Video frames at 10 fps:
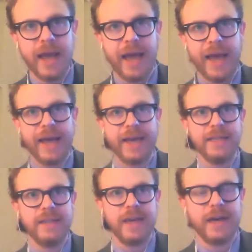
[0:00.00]

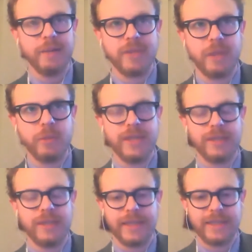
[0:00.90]
and um,
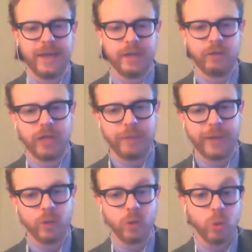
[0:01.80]
simultaneously like not drinking my
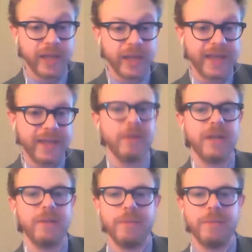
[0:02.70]
own kool-aid but